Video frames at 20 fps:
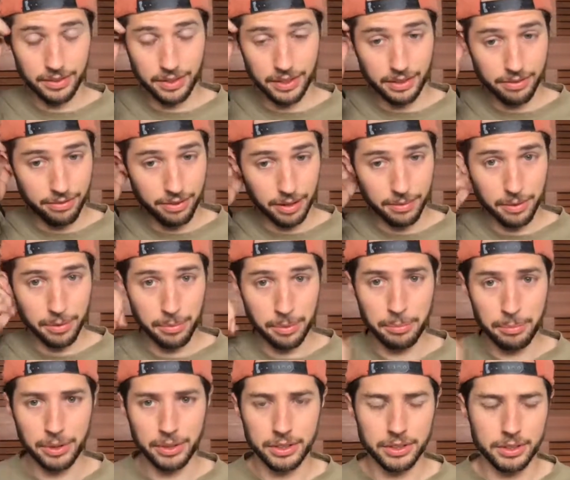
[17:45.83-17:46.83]
Family
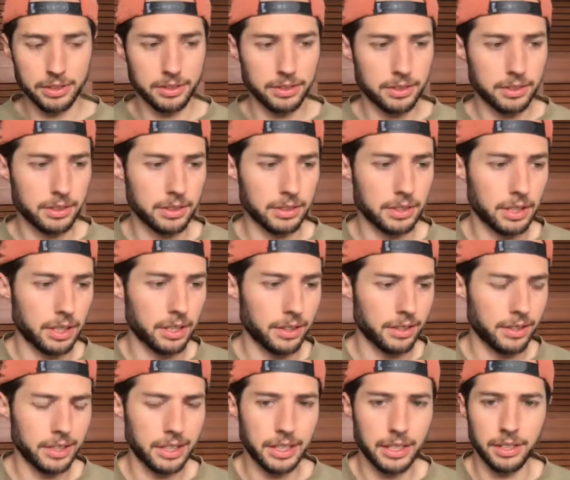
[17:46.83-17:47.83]
members. I
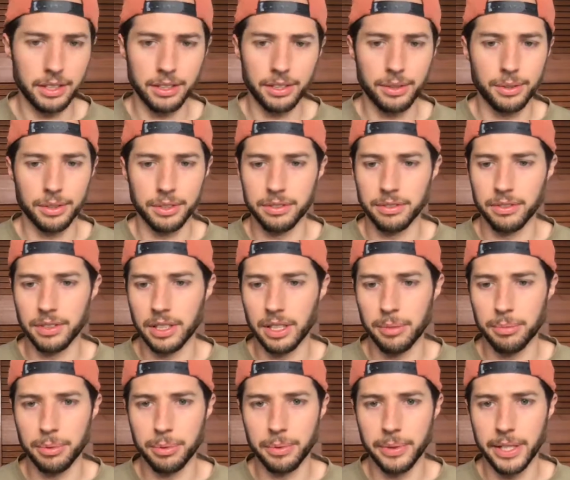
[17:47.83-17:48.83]
think in the course of a
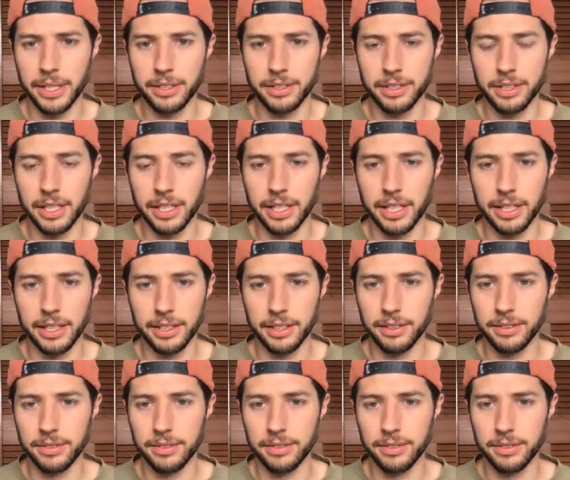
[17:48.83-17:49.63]
couple weeks, he had